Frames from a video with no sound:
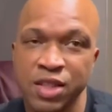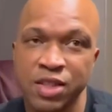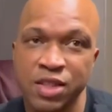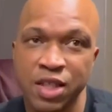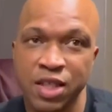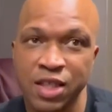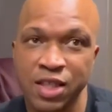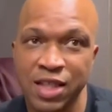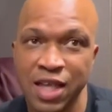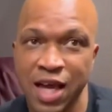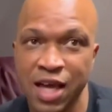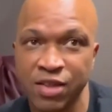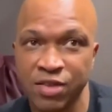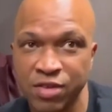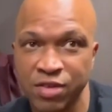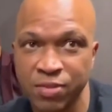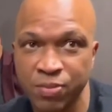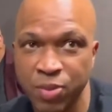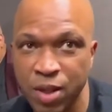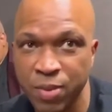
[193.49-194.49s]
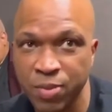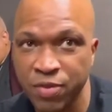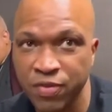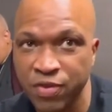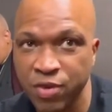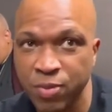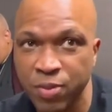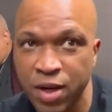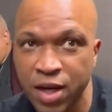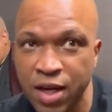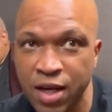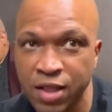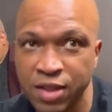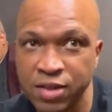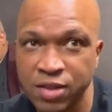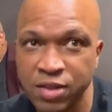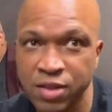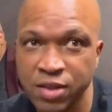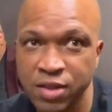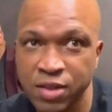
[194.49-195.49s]
Errol Spence and Terrence
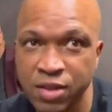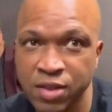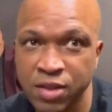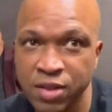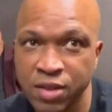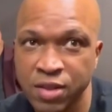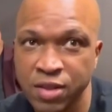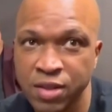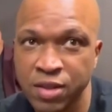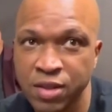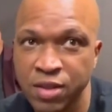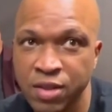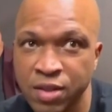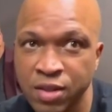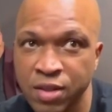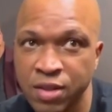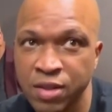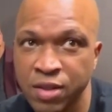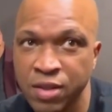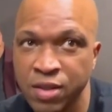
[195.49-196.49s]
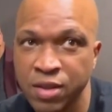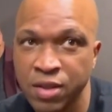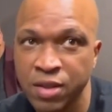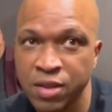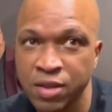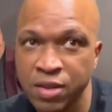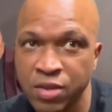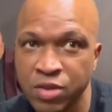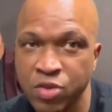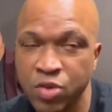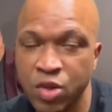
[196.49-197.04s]
Crawford, they going to run that back at